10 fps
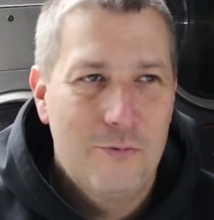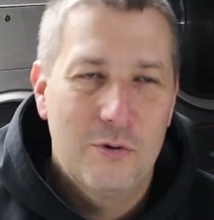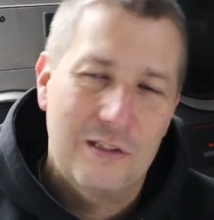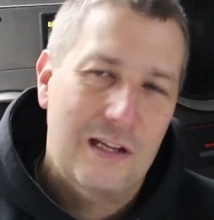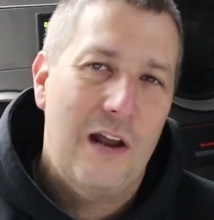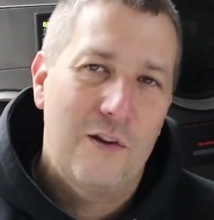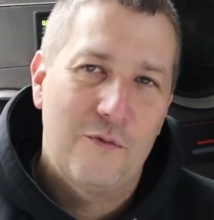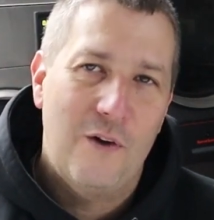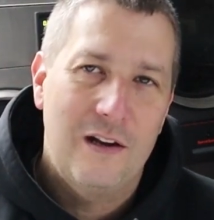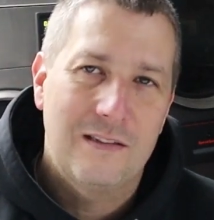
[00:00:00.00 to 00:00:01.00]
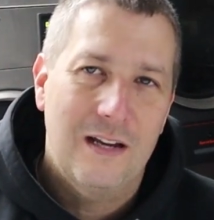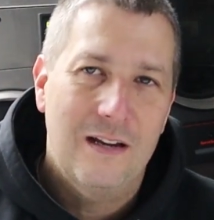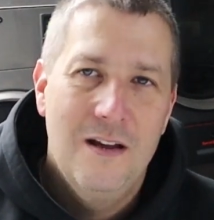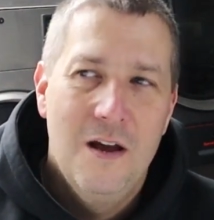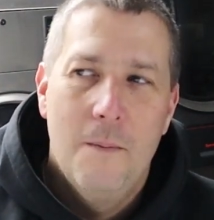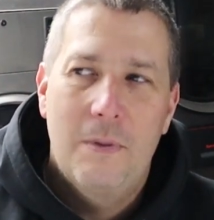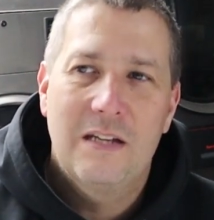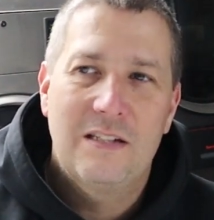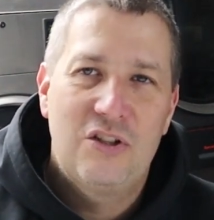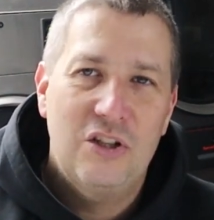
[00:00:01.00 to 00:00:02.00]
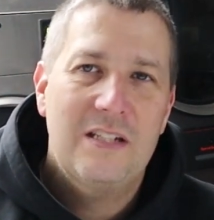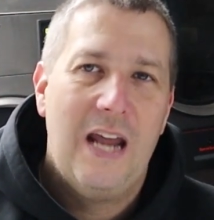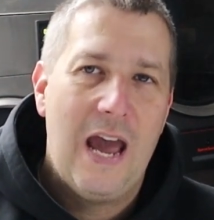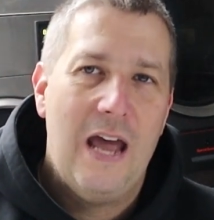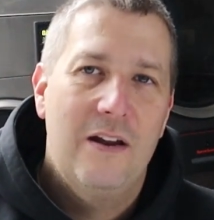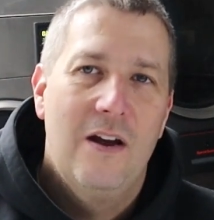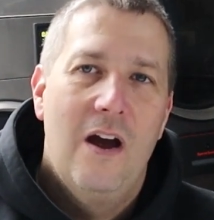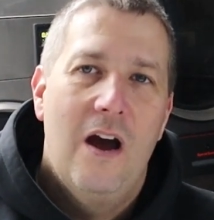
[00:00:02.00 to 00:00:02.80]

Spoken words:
was the kind of the funny thing, because it just had